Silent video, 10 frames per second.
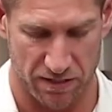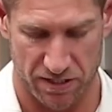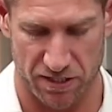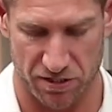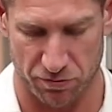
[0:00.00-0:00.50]

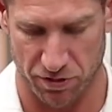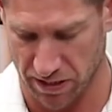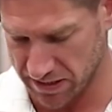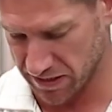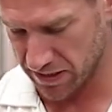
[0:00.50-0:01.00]
this is all
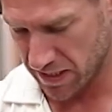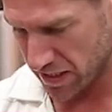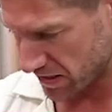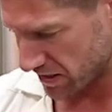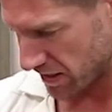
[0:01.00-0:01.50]
nice in
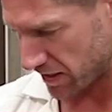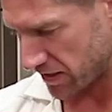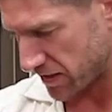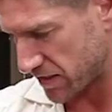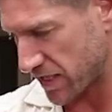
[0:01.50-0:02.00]
there,
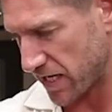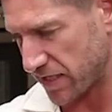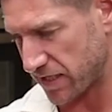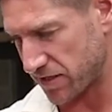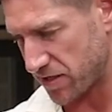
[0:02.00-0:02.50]
settling
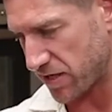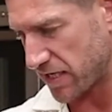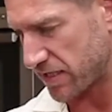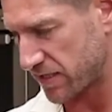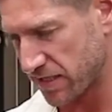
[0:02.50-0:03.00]
in
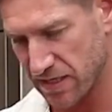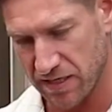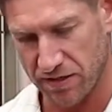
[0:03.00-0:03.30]
nice.